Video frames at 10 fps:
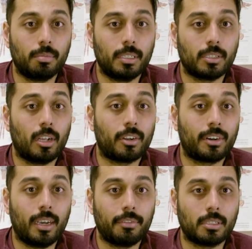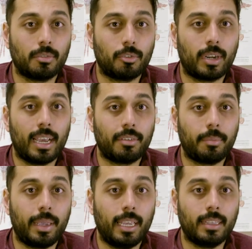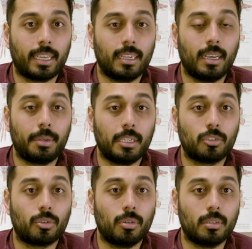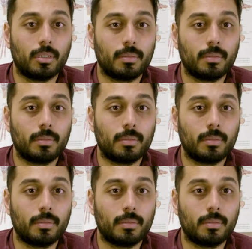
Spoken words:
Please call our office if you are having pain that cannot be controlled.